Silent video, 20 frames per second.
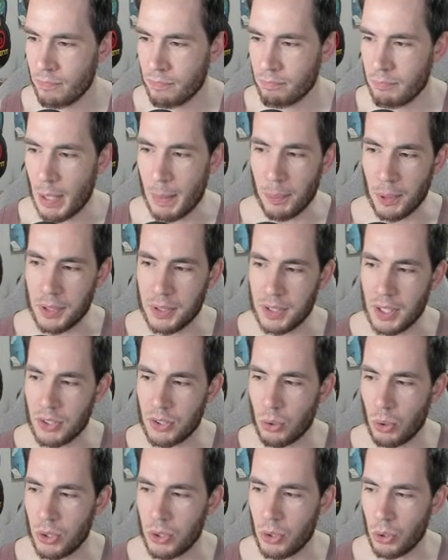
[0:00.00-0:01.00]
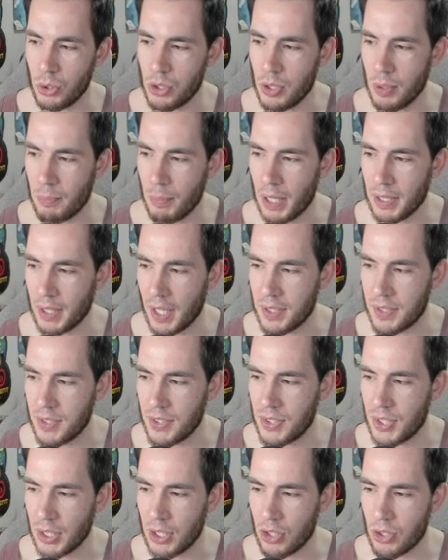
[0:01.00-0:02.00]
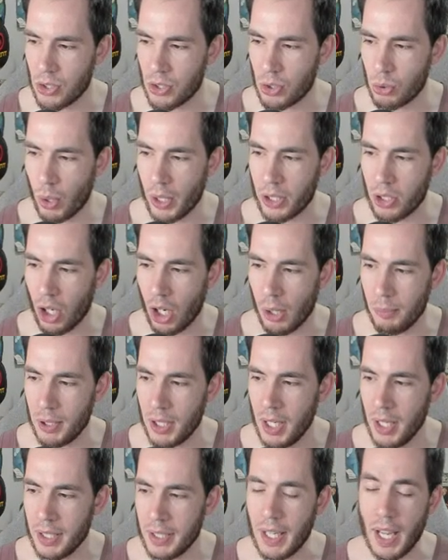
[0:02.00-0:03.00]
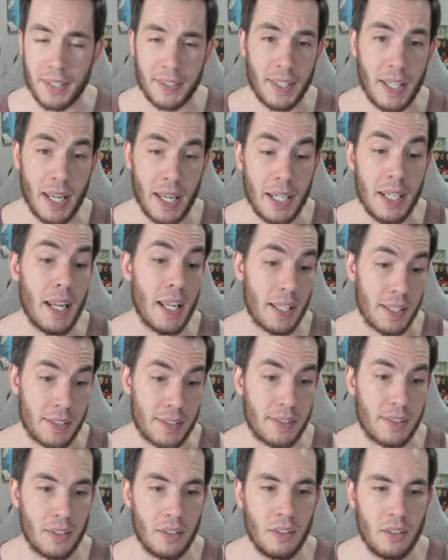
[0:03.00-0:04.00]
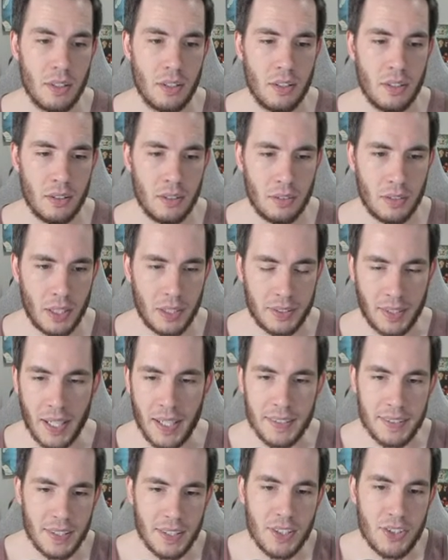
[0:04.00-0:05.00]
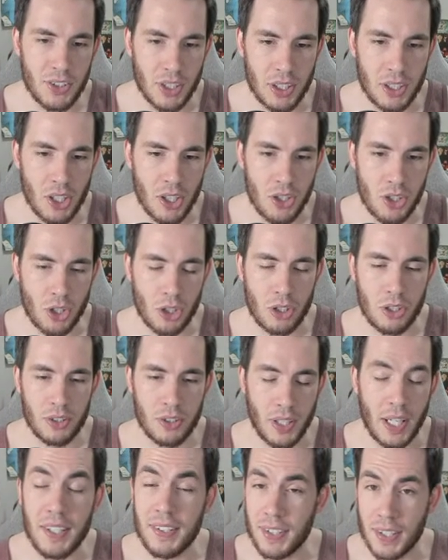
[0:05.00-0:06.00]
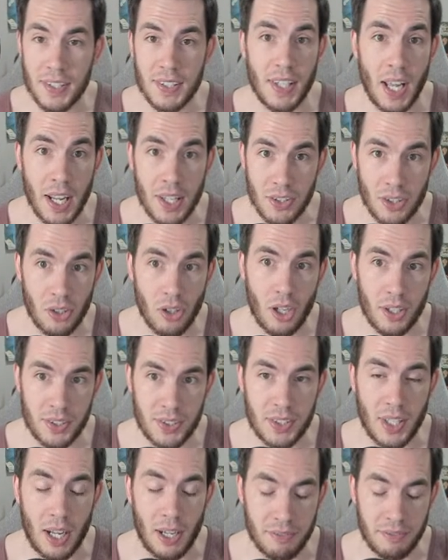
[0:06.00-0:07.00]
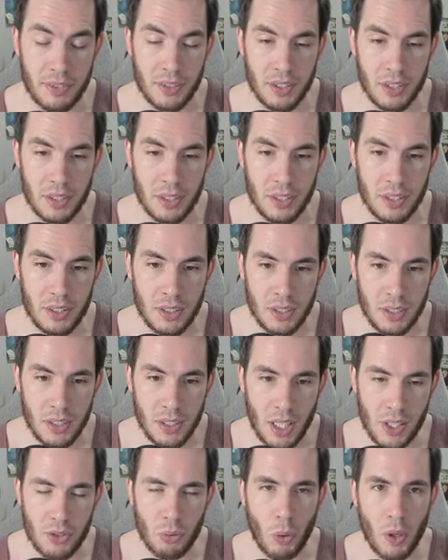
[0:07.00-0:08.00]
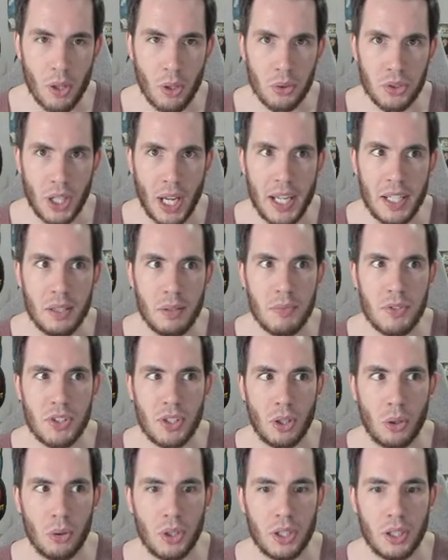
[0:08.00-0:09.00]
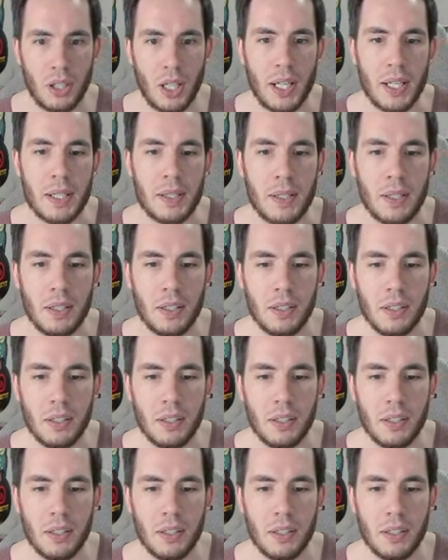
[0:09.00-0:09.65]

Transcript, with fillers: People Next in Discord slot. told you that Mike Tyson's signature is quite common. Yes, it is. Like Tyson's signature, Tyson signs a lot of stuff. It's one of those items though that like